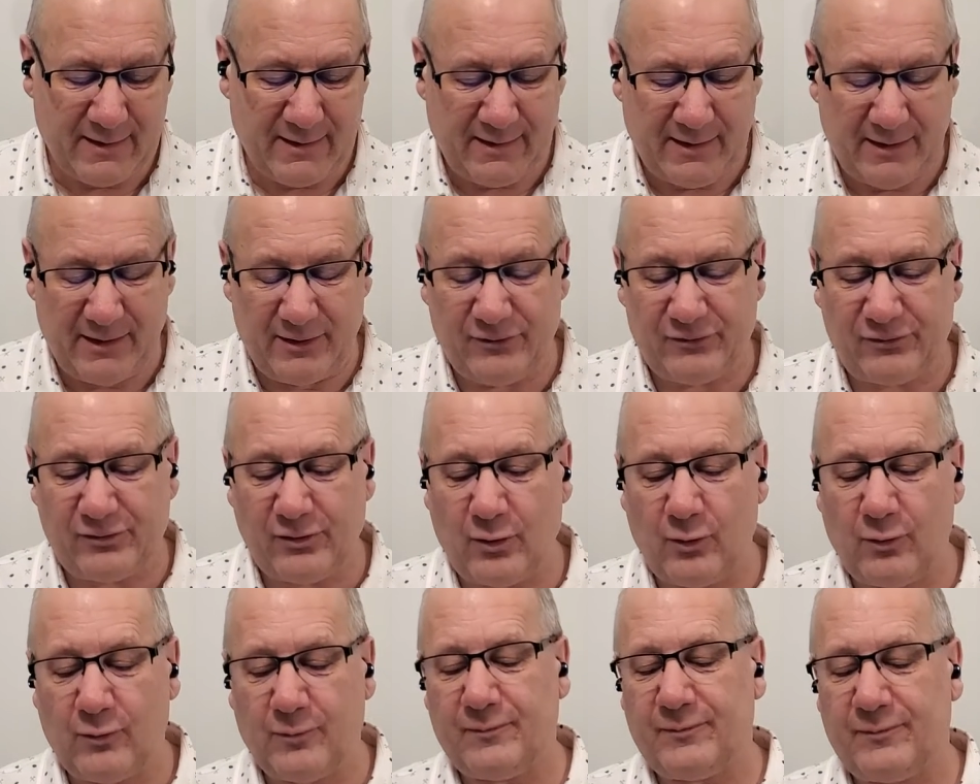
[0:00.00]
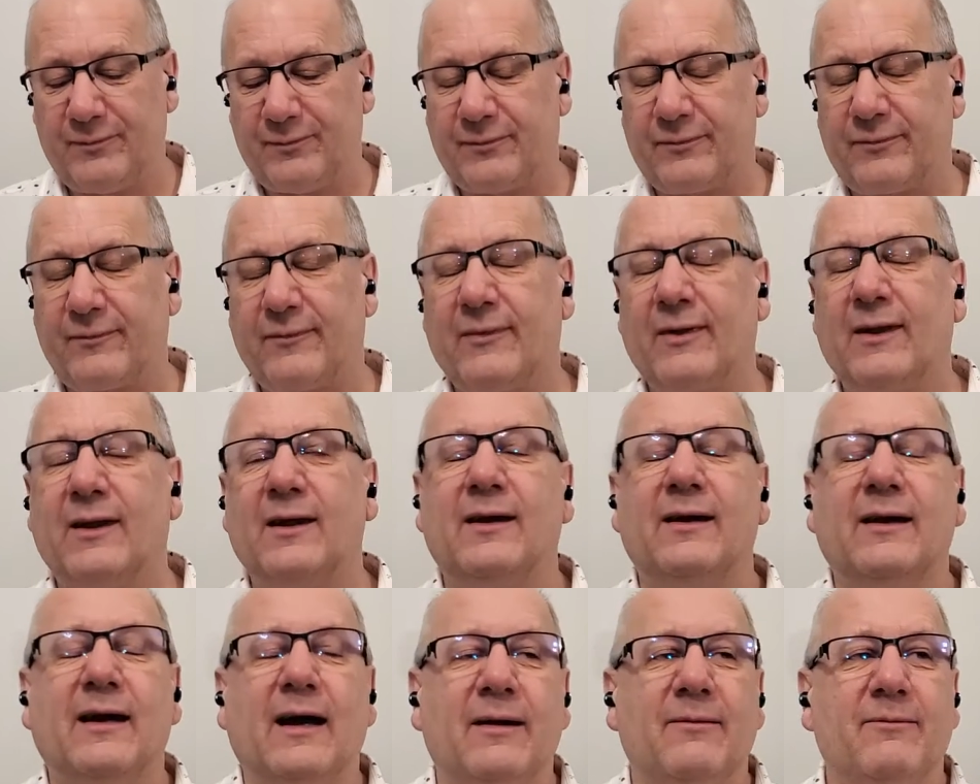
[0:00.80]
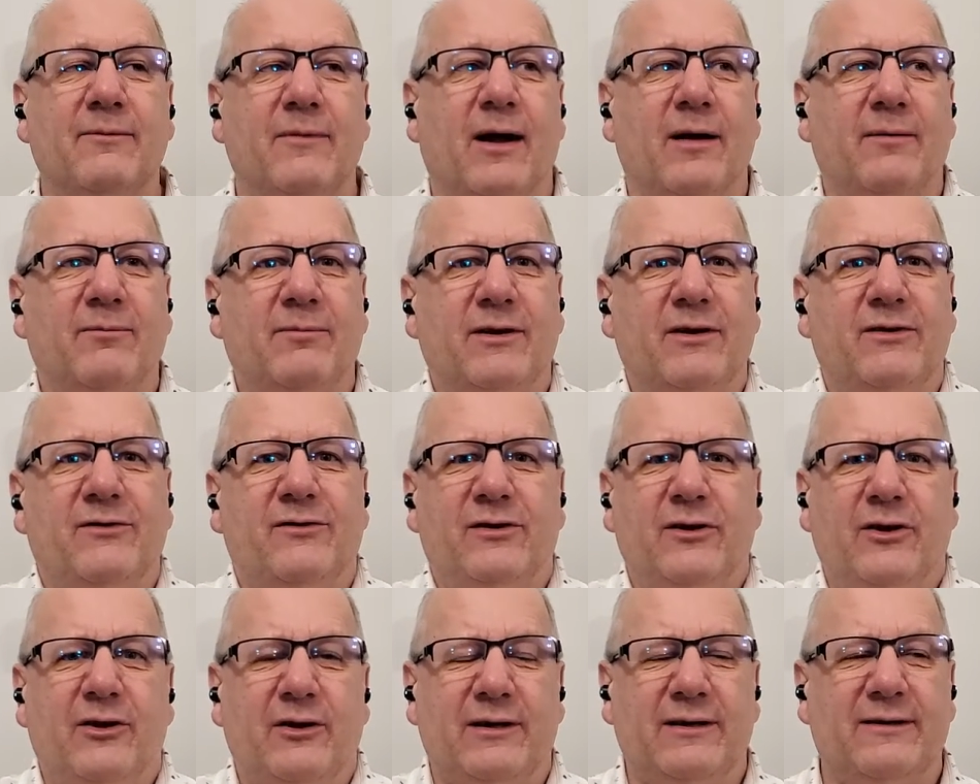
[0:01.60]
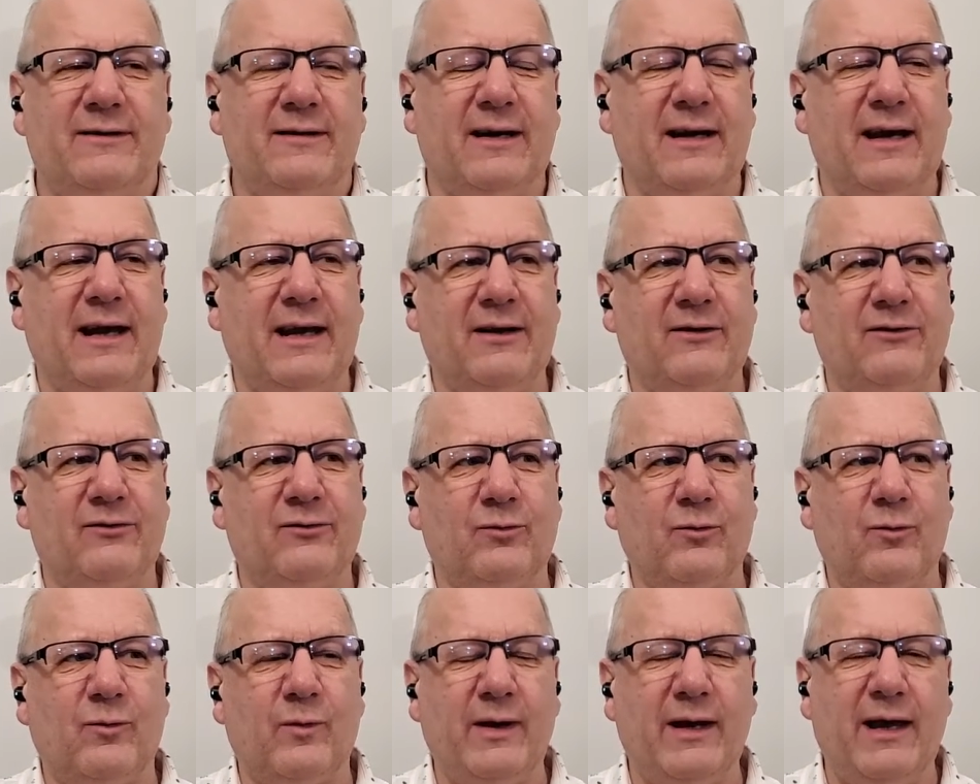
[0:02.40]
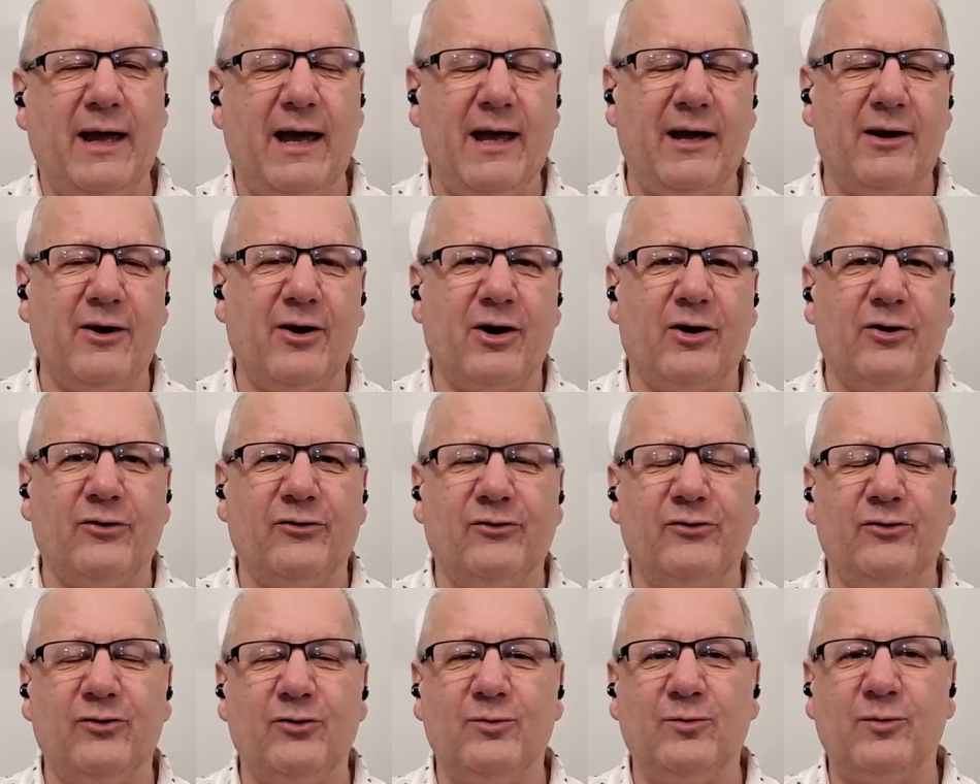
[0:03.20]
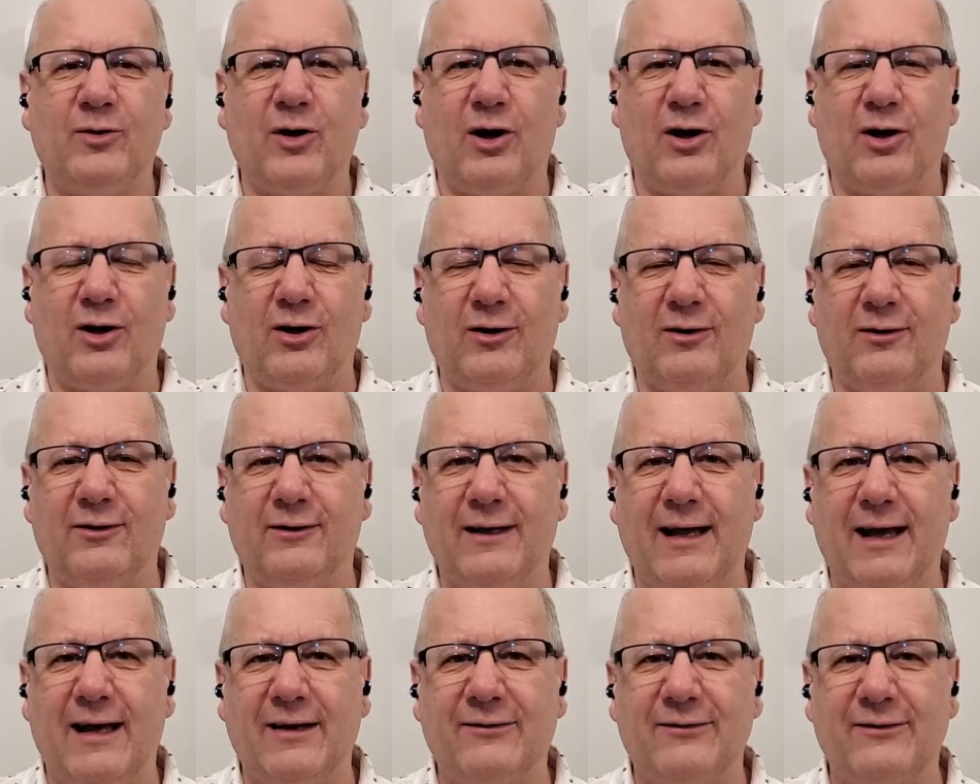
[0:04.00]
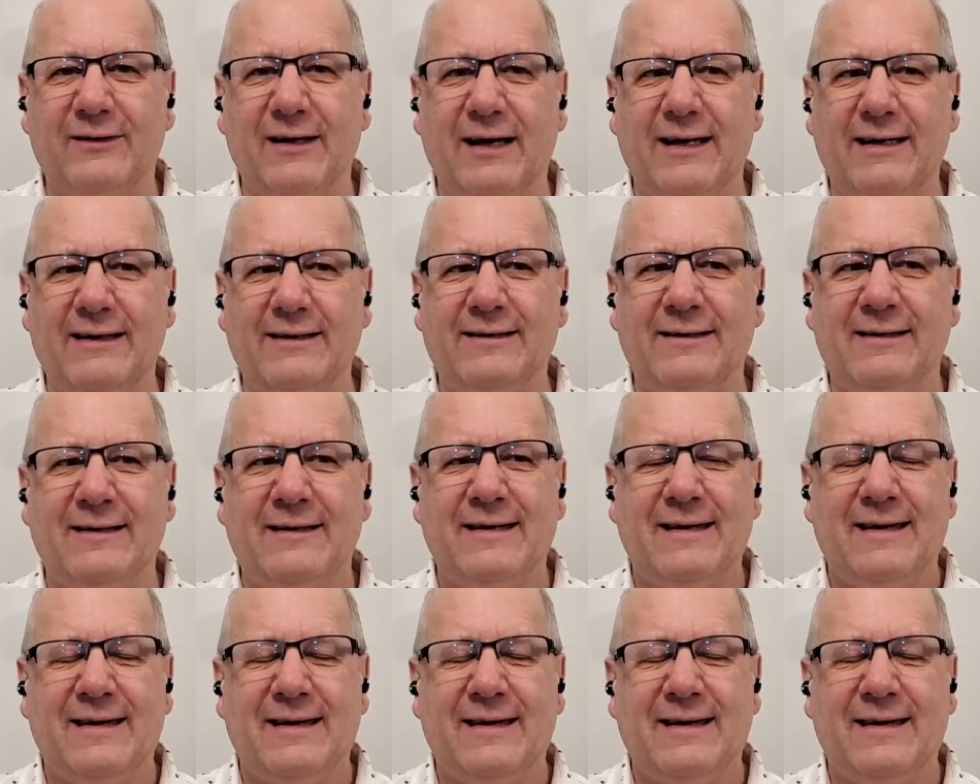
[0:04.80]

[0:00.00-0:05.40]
And so I'm considering today, as we had our Zoom call last night,